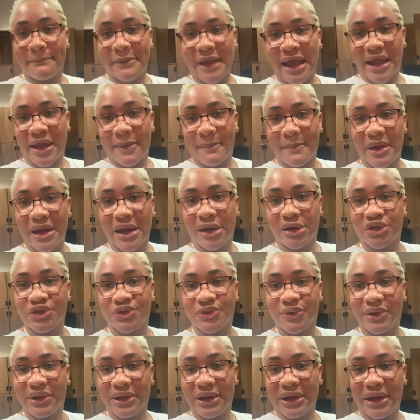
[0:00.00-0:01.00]
I'm
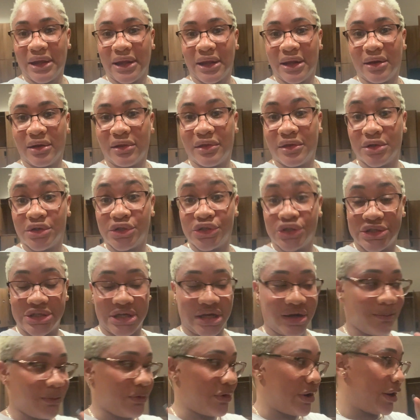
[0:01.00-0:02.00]
actually in the
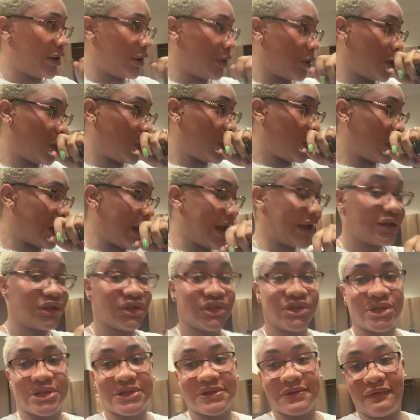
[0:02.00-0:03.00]
gym right now. I
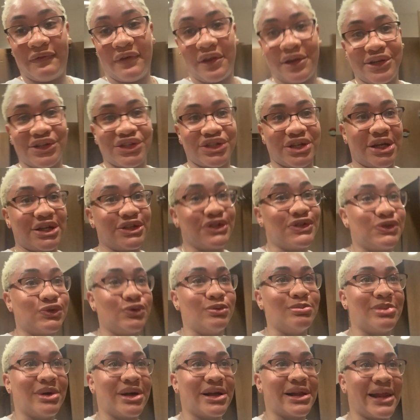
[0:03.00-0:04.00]
just finished a
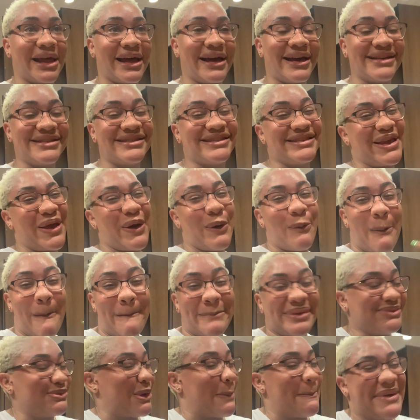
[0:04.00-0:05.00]
Zumba class. Yo,
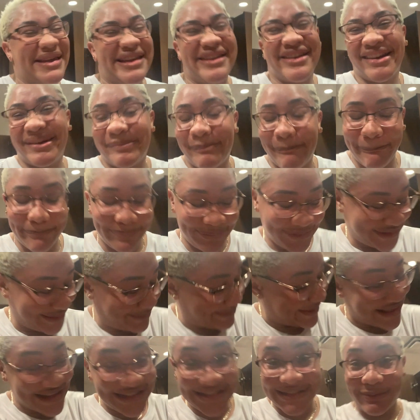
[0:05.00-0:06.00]
I'm here to
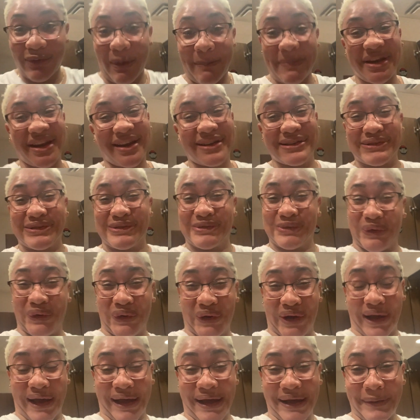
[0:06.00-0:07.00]
listen, I'm here to
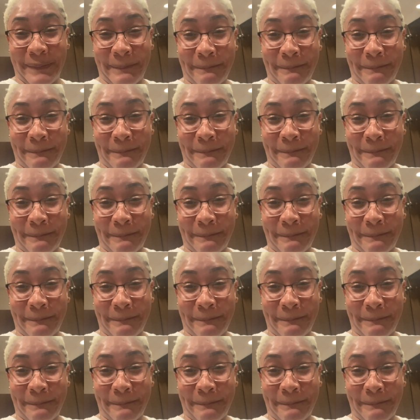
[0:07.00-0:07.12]
Soca.